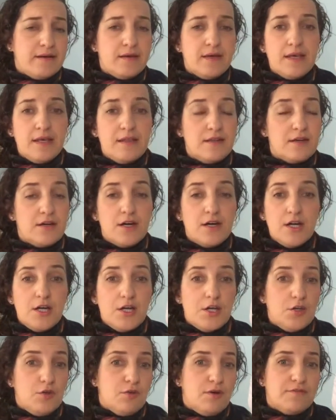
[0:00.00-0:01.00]
either
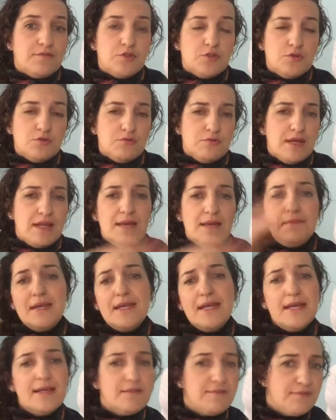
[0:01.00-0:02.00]
you have to
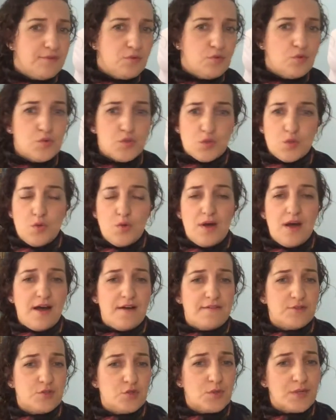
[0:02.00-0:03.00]
eliminate foods, or you
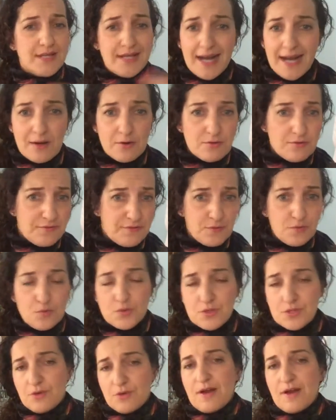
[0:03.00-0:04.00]
have to count
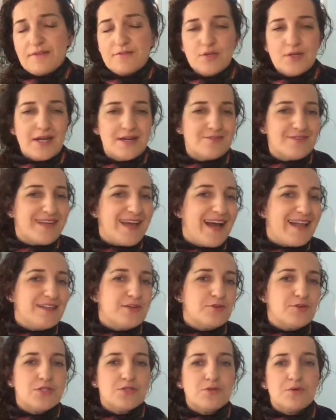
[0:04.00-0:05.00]
foods, or you have to count
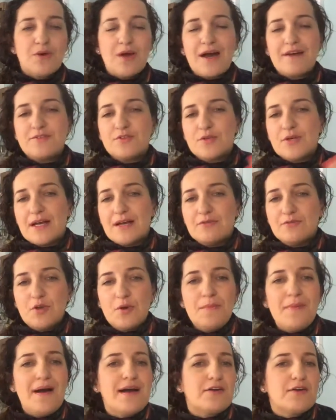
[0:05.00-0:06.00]
calories, or you have to count
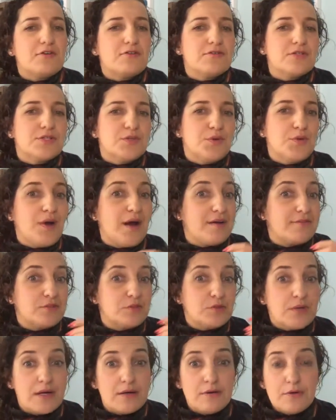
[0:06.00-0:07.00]
your macros, so you have
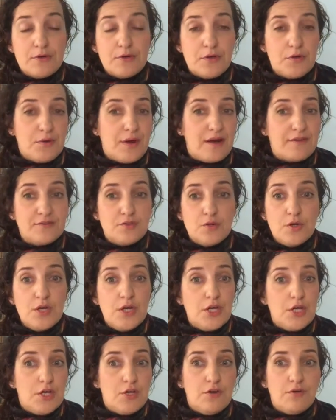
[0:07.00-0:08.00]
to
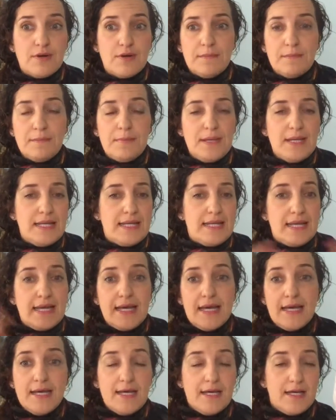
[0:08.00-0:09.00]
completely
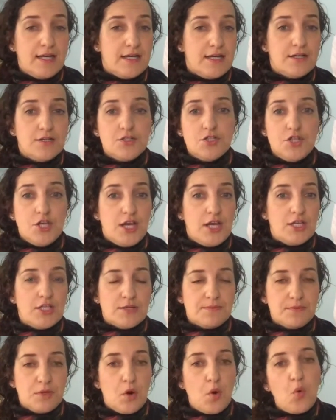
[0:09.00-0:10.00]
change
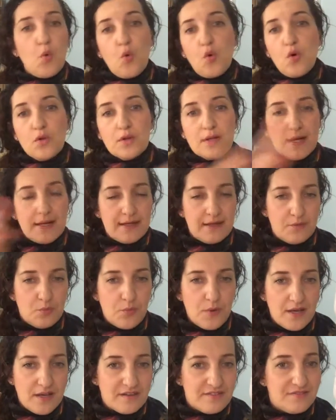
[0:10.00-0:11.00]
up the whole kind of
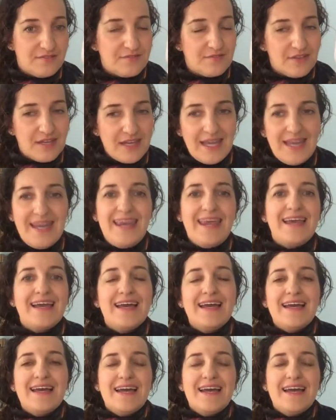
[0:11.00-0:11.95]
way of eating.